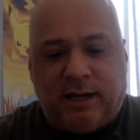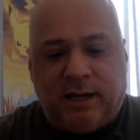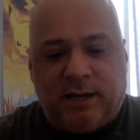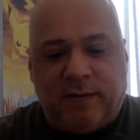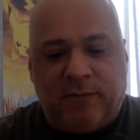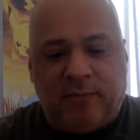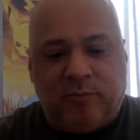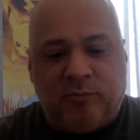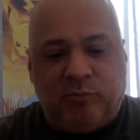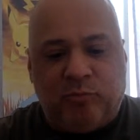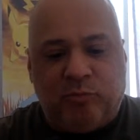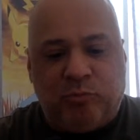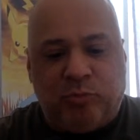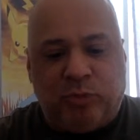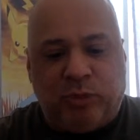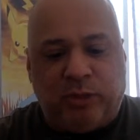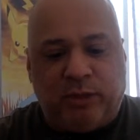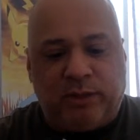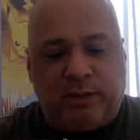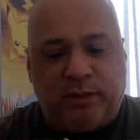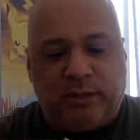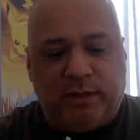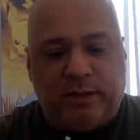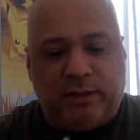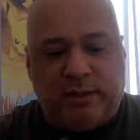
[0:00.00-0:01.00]

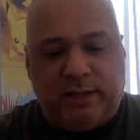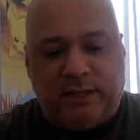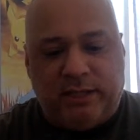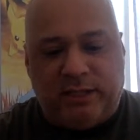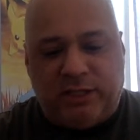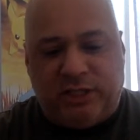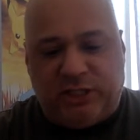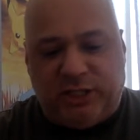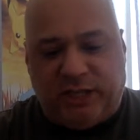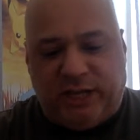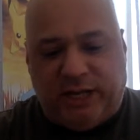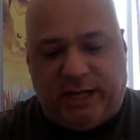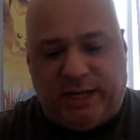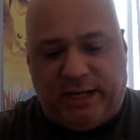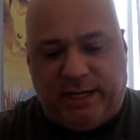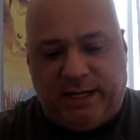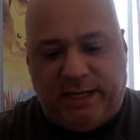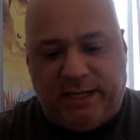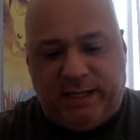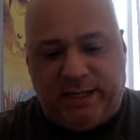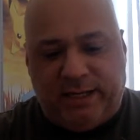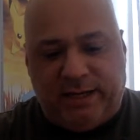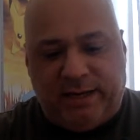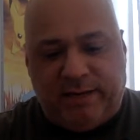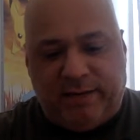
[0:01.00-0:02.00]
But the
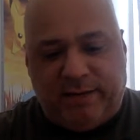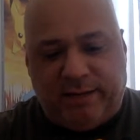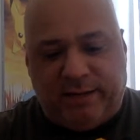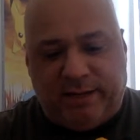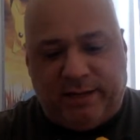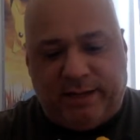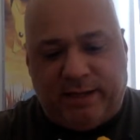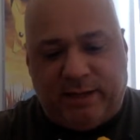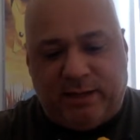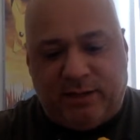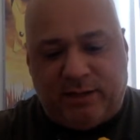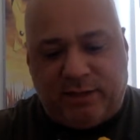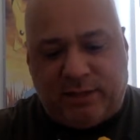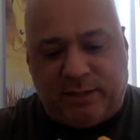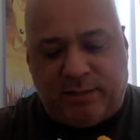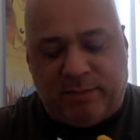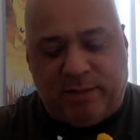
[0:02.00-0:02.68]
shading and everything else,